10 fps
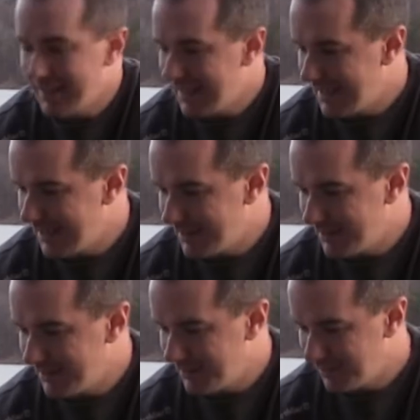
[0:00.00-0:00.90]
and
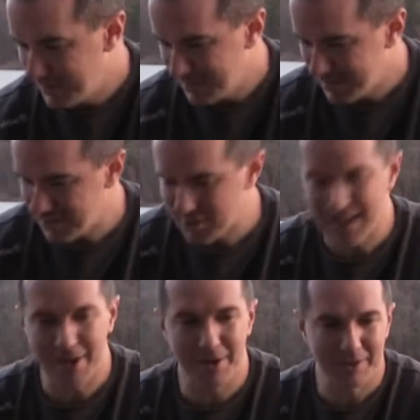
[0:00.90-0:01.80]
this is
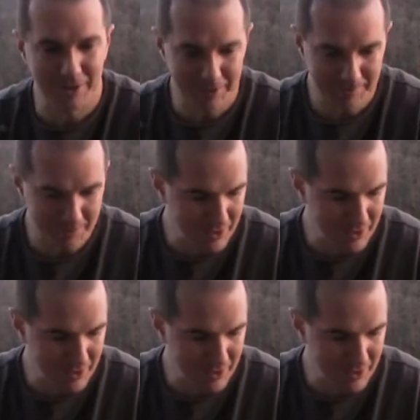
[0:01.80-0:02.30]
just how I do it.